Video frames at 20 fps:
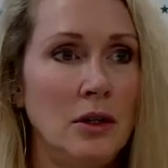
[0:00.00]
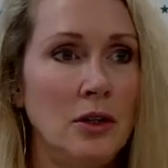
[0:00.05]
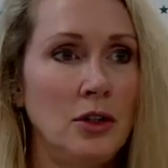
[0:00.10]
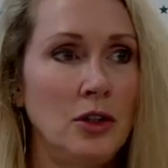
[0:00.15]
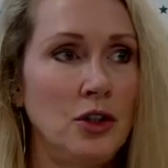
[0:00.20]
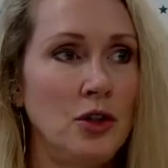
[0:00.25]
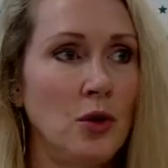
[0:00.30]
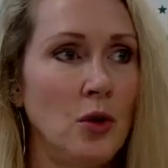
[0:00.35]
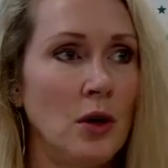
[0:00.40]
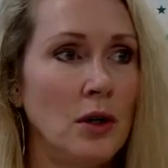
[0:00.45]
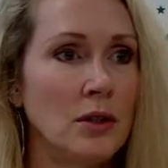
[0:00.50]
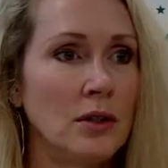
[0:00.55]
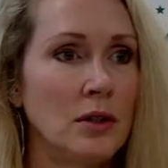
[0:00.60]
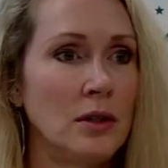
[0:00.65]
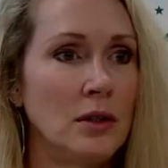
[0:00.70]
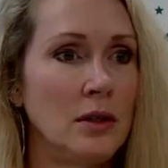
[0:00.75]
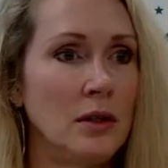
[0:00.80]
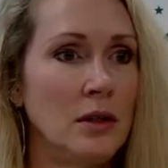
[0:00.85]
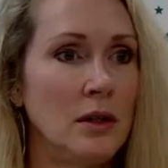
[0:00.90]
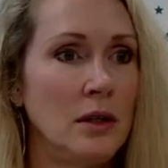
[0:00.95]
Short.
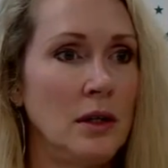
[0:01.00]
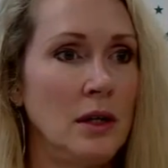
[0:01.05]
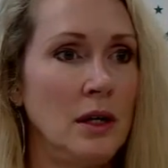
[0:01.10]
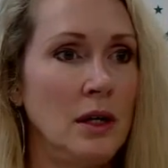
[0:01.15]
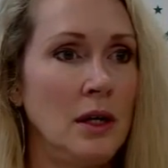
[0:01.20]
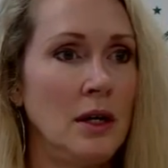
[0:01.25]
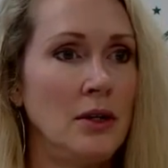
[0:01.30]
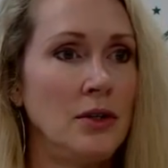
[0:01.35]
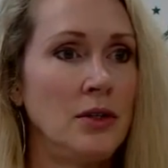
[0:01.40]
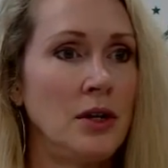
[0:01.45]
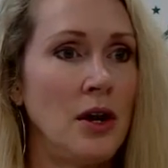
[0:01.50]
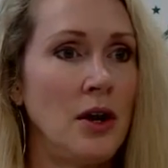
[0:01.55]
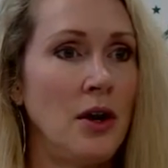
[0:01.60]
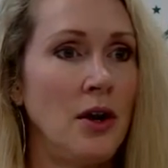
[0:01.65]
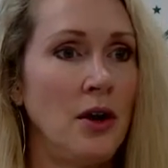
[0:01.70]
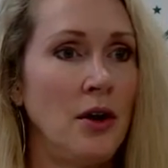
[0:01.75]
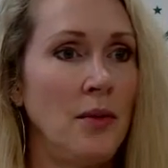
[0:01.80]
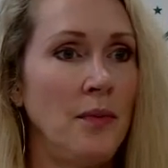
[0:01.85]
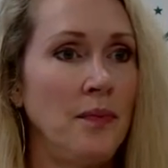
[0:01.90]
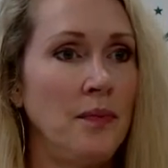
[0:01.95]

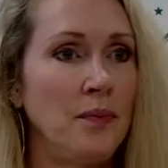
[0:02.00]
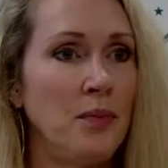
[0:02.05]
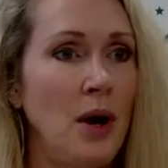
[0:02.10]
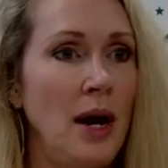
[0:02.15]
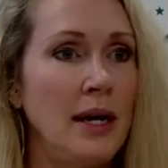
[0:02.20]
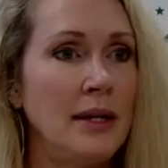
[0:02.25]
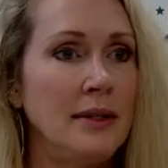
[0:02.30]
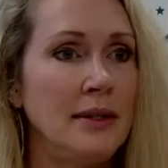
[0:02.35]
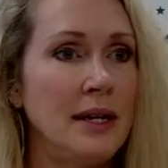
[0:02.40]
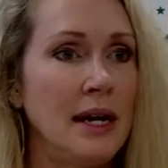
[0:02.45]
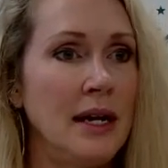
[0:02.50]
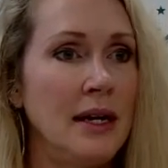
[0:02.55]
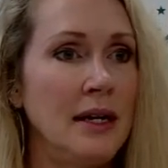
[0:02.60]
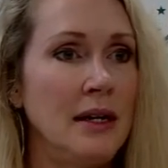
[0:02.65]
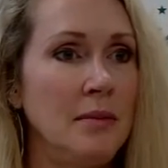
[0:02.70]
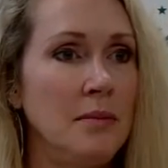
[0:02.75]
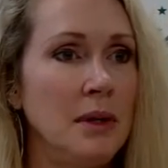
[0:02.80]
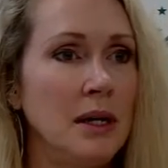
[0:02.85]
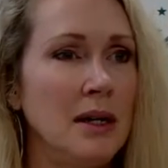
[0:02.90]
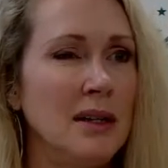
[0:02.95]
So Brian said
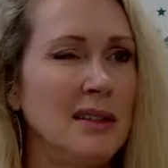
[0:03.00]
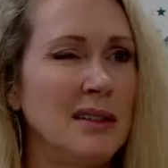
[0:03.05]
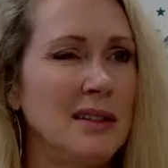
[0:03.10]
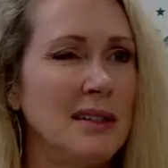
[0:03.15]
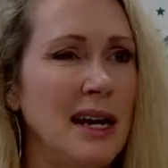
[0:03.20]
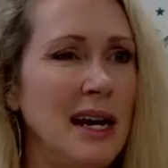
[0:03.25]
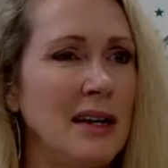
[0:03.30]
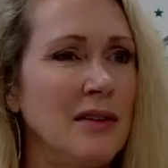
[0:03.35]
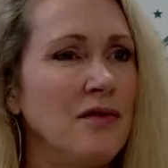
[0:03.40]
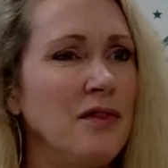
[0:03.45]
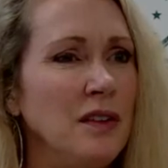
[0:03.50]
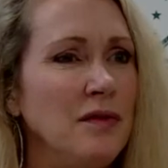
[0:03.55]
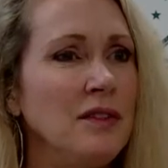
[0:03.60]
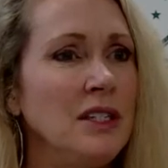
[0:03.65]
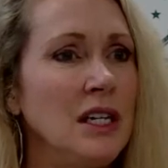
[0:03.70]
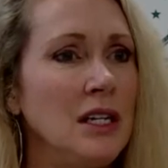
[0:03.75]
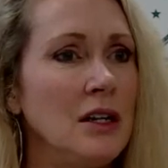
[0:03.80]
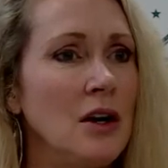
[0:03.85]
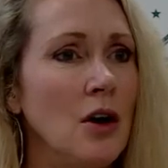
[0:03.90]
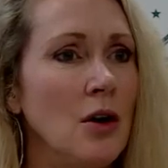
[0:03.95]
he built like
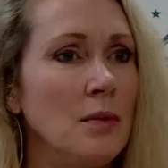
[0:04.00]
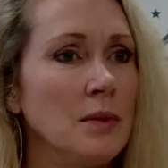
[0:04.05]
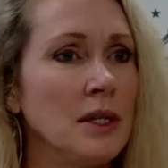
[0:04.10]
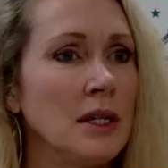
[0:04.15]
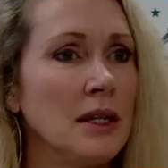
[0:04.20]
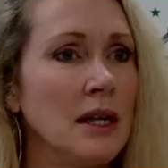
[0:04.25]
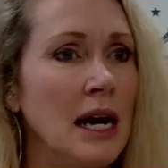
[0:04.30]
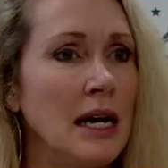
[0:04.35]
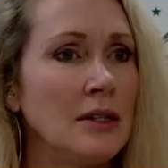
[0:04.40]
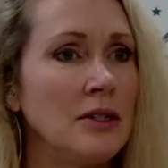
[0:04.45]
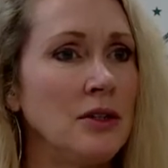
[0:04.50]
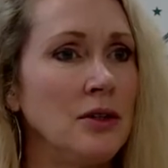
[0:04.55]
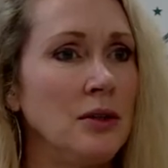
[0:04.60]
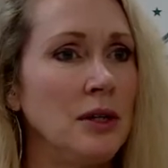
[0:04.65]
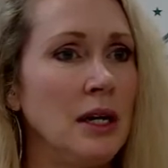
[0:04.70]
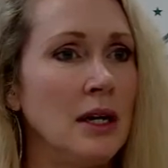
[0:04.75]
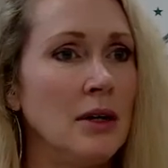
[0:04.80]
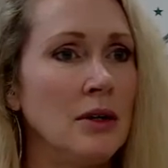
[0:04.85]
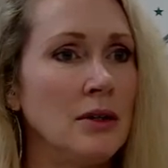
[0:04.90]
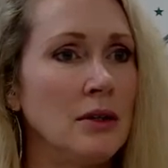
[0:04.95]
15 homes in the last 2
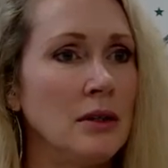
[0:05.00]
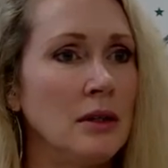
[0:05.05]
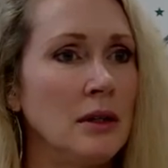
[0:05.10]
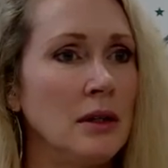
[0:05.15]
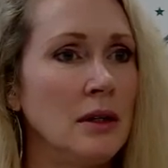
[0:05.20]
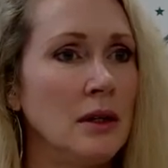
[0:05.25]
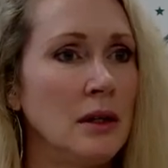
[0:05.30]
years.